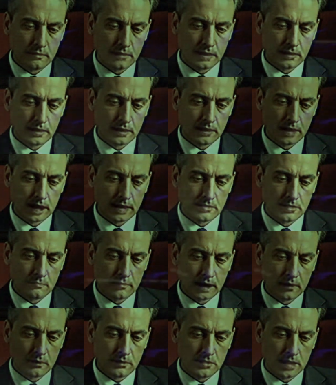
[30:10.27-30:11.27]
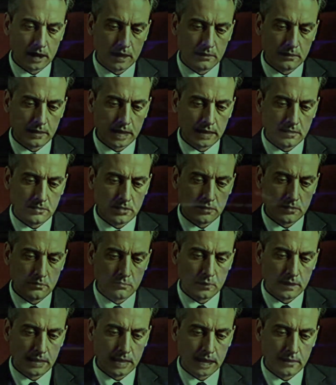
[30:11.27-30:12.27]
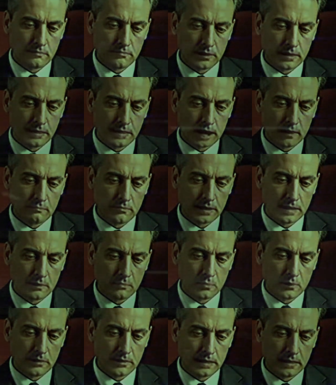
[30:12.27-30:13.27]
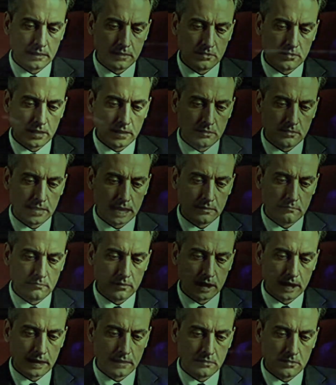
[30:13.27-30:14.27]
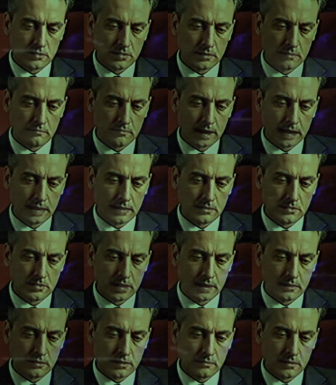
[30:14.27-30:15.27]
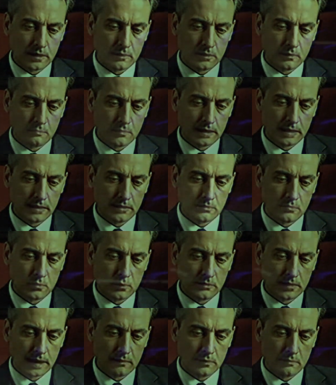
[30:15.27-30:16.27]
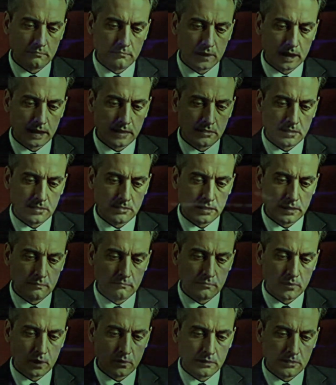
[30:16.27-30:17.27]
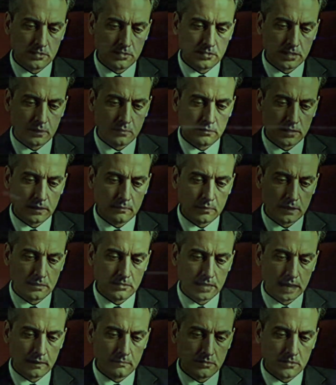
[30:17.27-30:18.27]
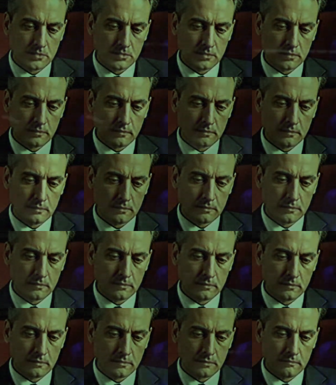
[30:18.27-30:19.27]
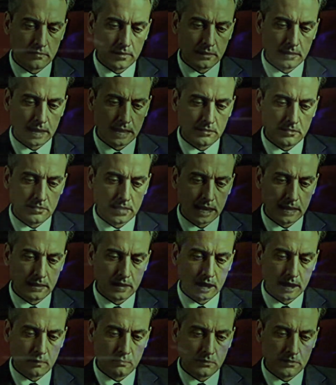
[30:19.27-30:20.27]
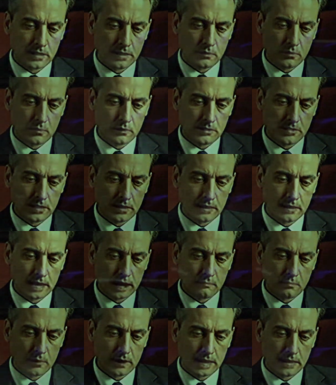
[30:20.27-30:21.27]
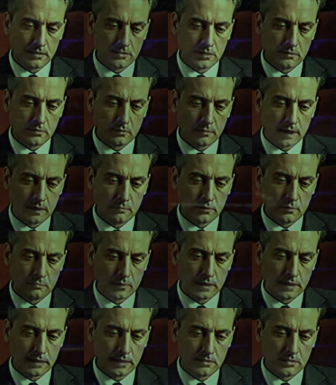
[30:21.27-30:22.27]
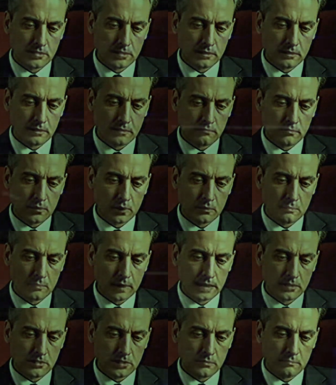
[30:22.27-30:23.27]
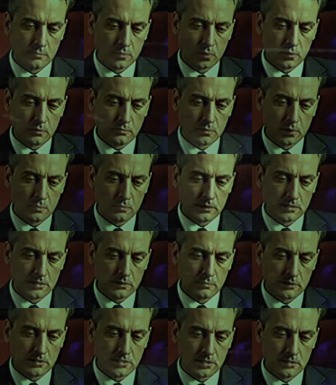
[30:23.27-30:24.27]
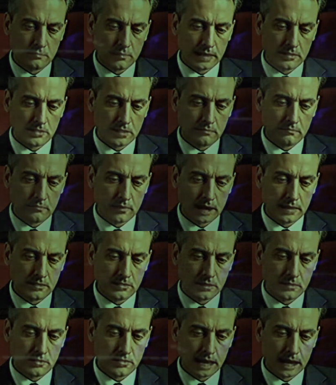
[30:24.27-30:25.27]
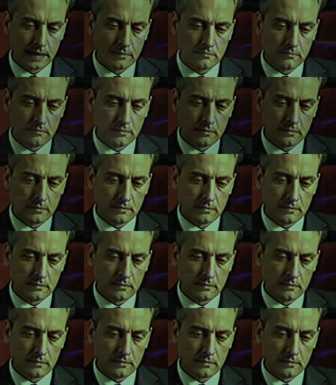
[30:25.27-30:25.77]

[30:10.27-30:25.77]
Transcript: In the light of our dark lanterns we carefully covered it with leaves and dead vines, fairly certain that the police would never find it in a forest so dim and dense. The next day I was increasingly apprehensive about the police, for a patient brought rumors of a suspected fight and death.